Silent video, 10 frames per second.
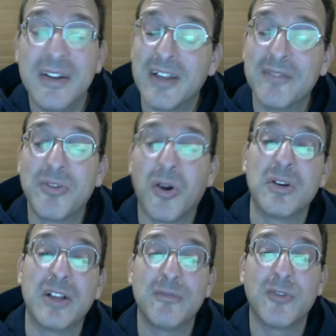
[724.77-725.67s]
11 Pro, or
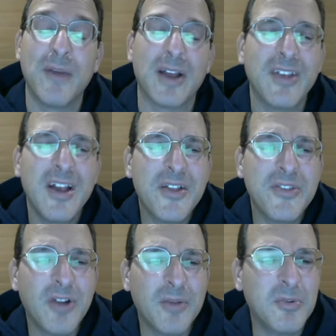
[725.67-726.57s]
11 Pro Max.
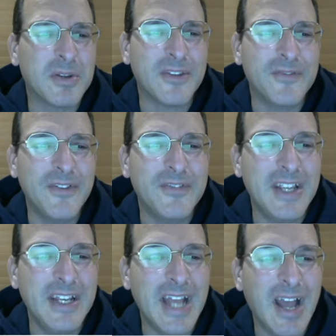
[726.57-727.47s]
They're up to what, the
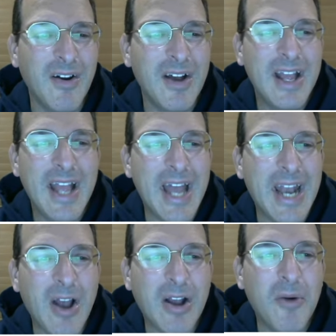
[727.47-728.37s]
15 now? And
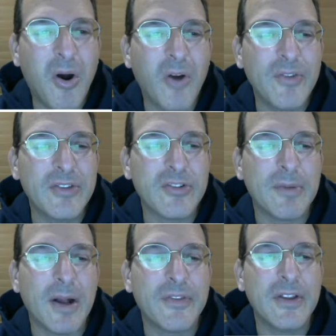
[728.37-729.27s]
how come all these are
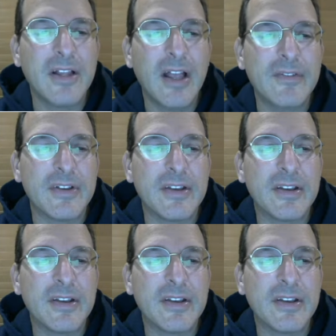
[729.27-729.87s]
about the 11?